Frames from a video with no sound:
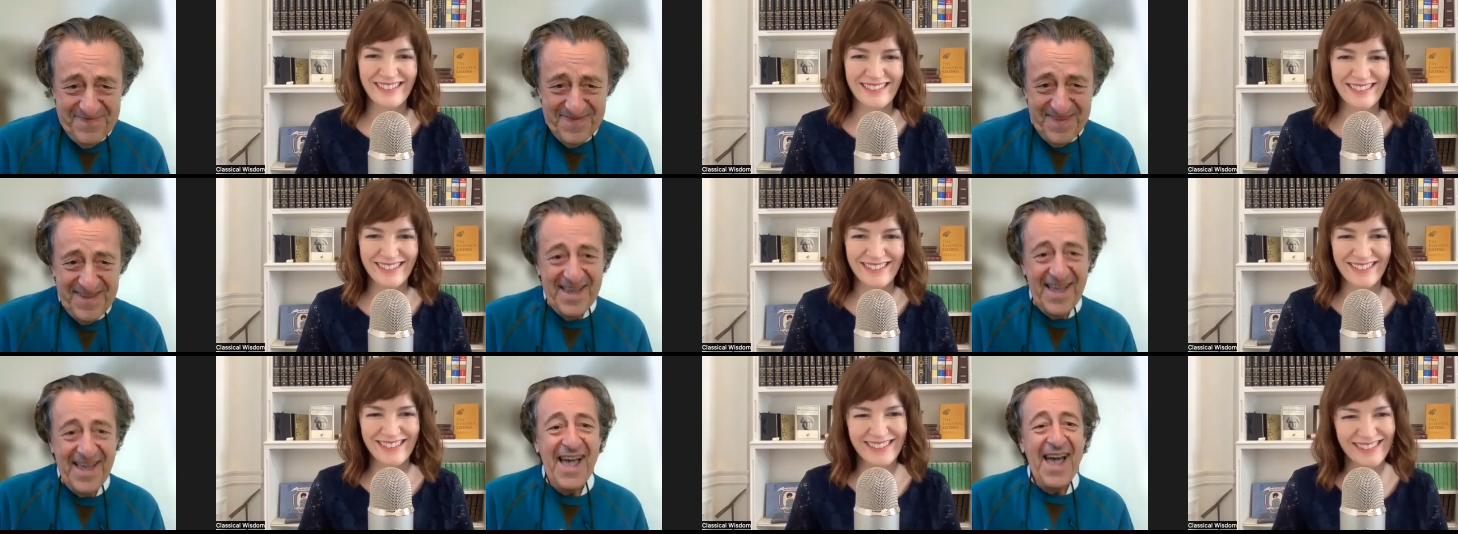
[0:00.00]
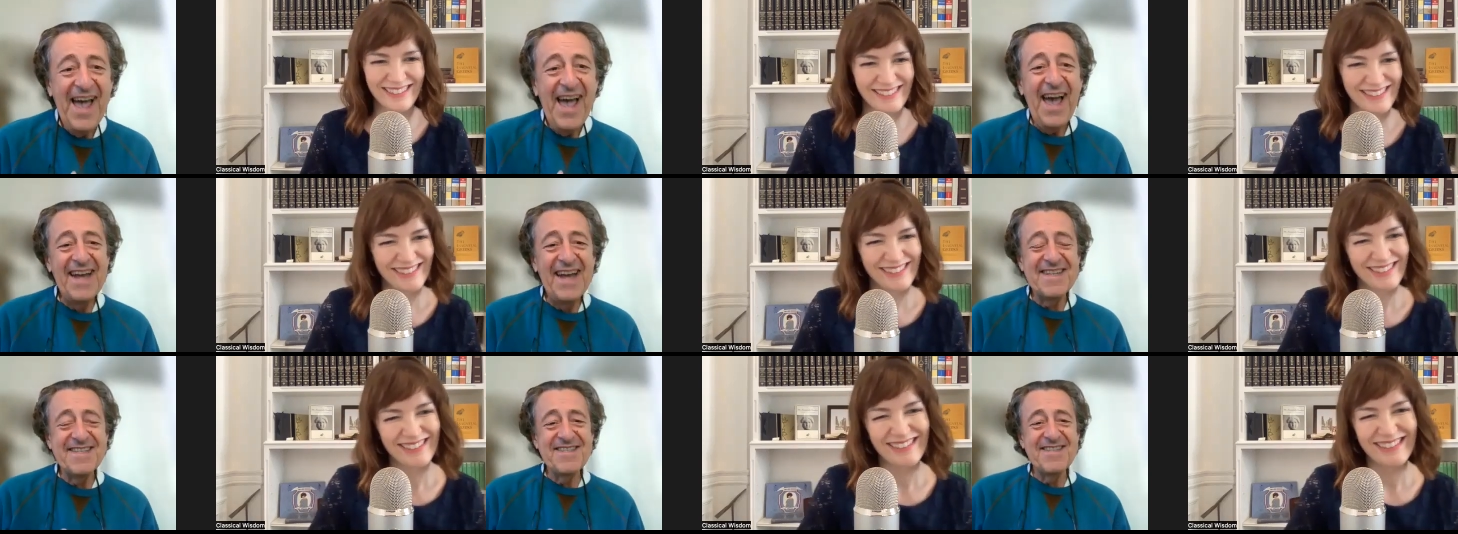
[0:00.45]
Speaker 1: and
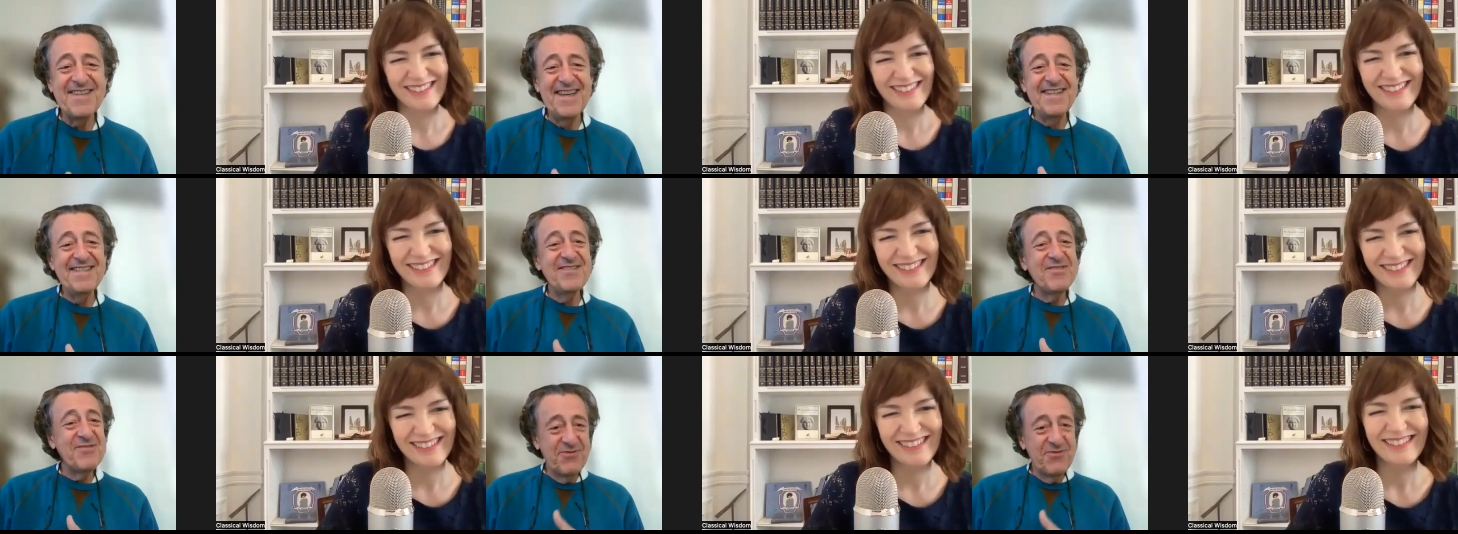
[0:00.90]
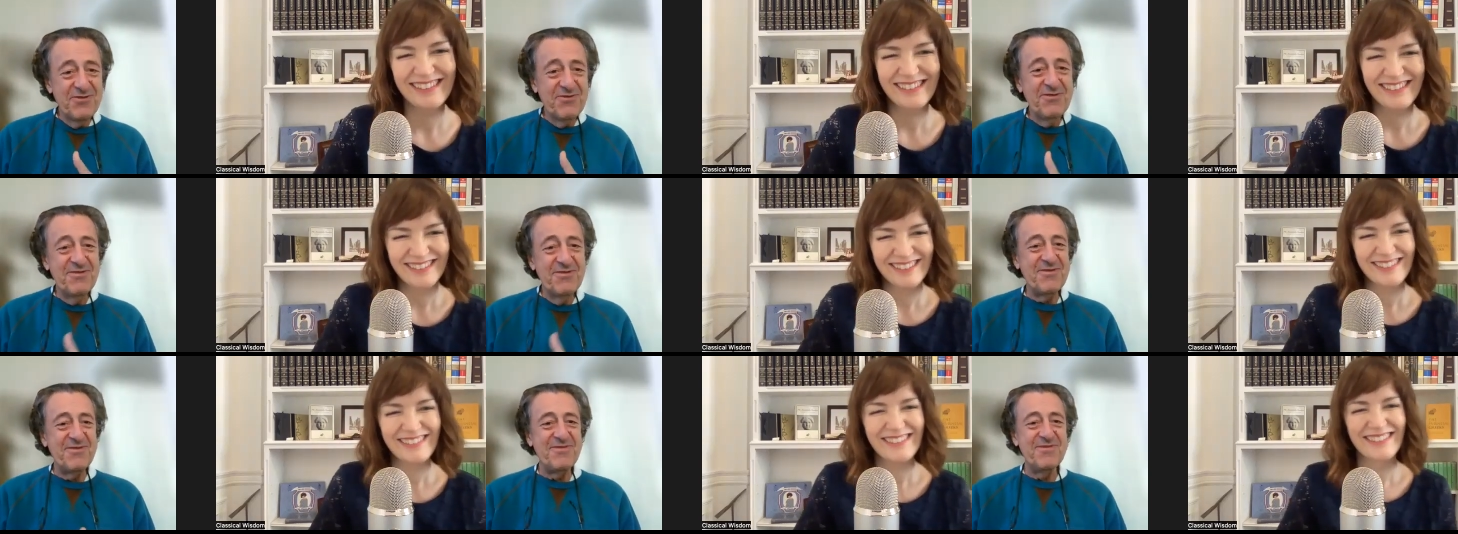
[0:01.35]
it's, it's
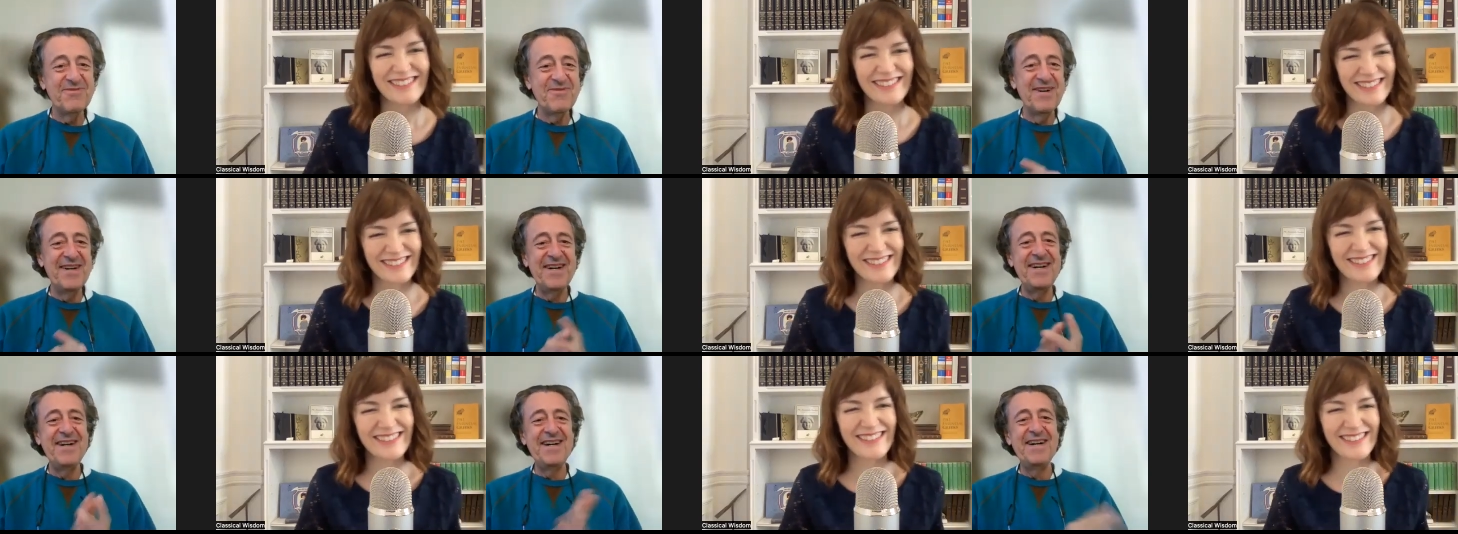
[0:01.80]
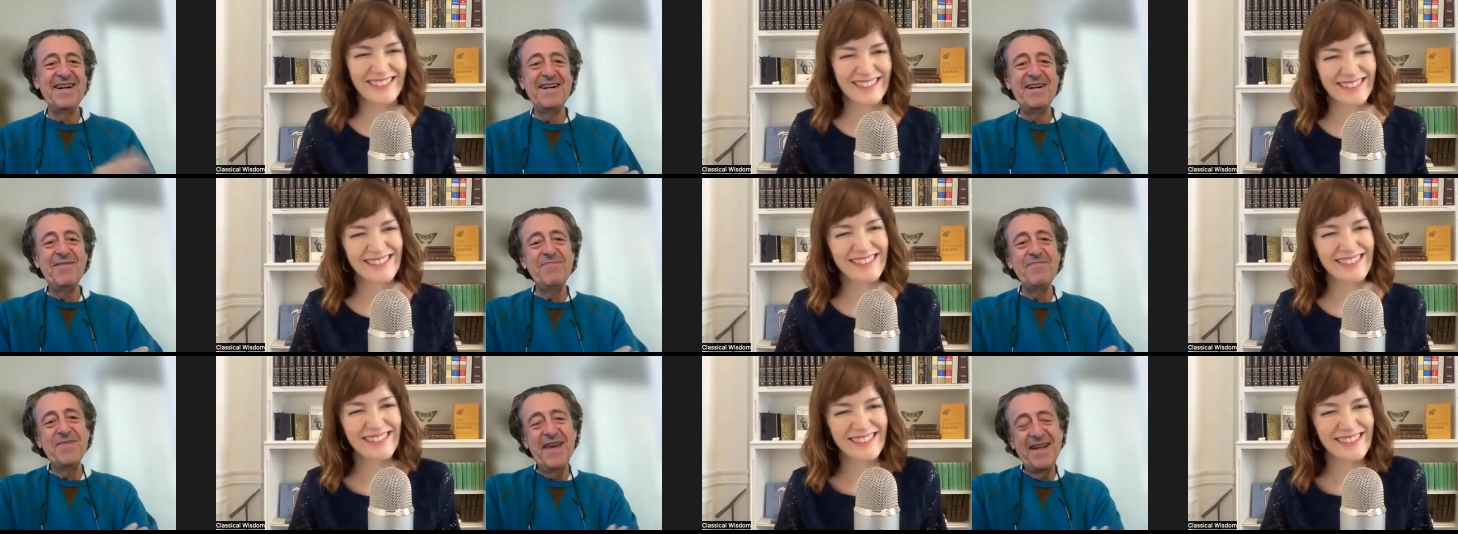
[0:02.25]
true,
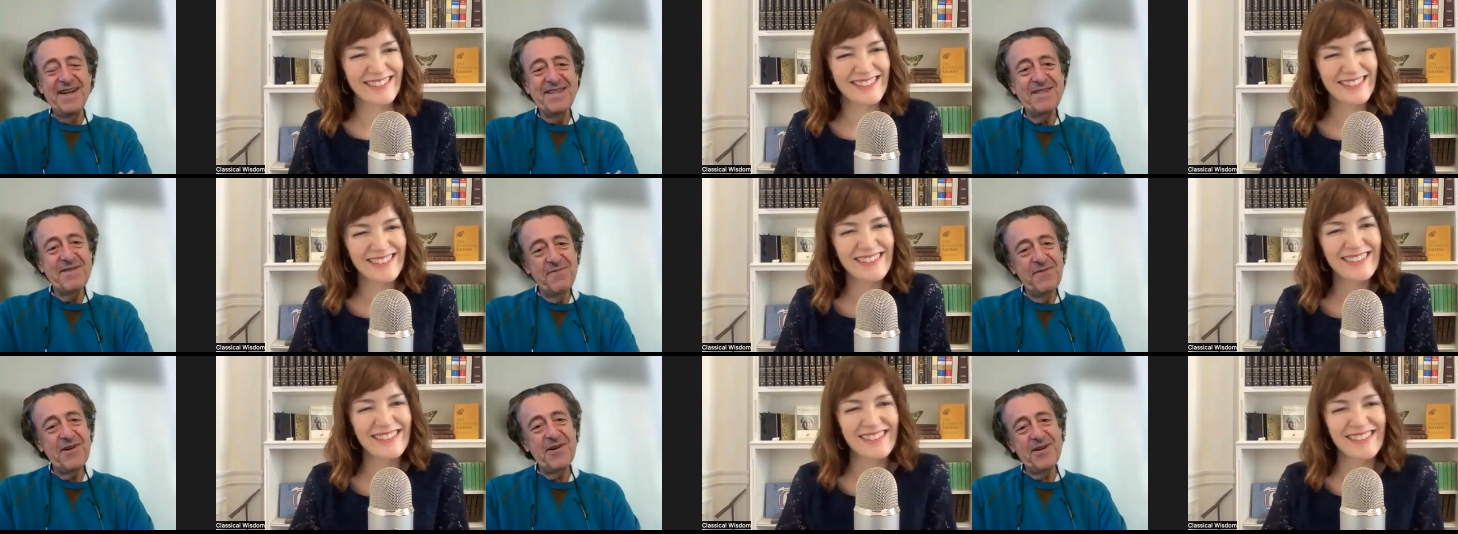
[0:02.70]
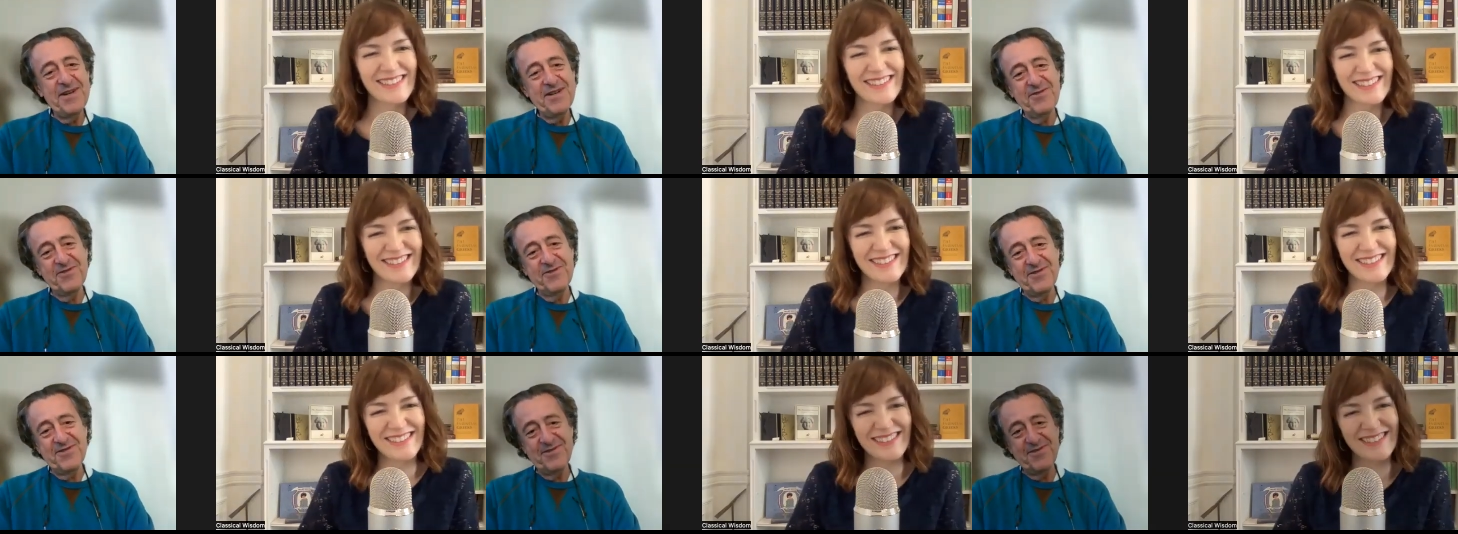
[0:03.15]
um, and it's very
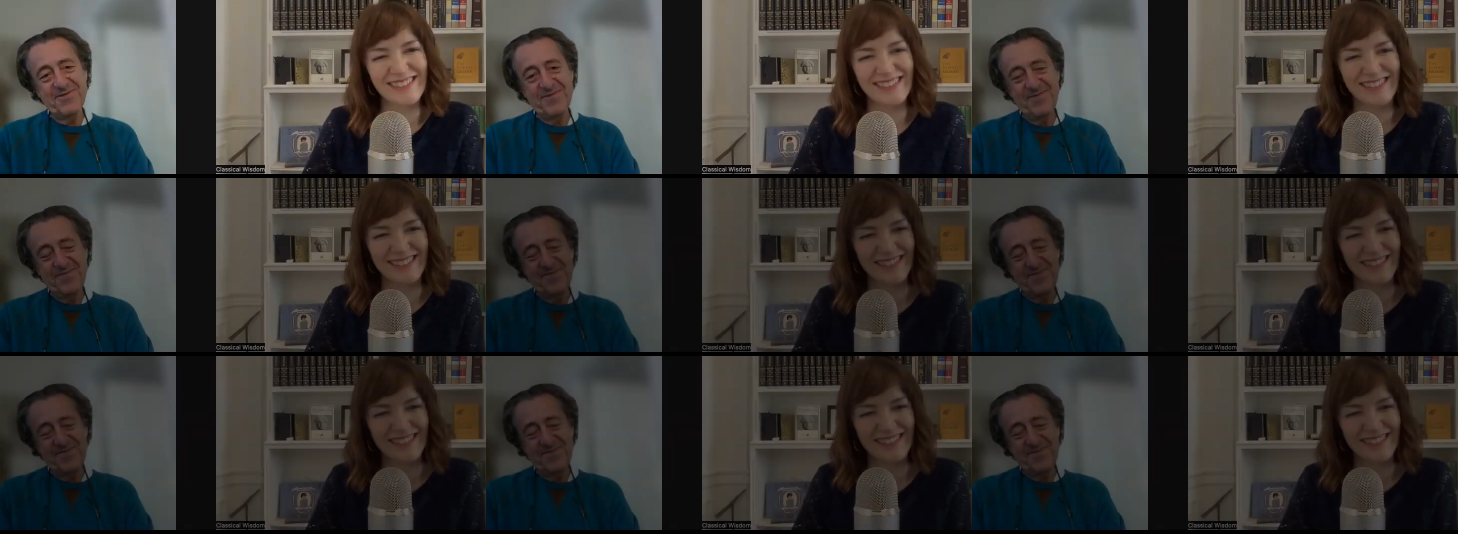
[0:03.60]
true.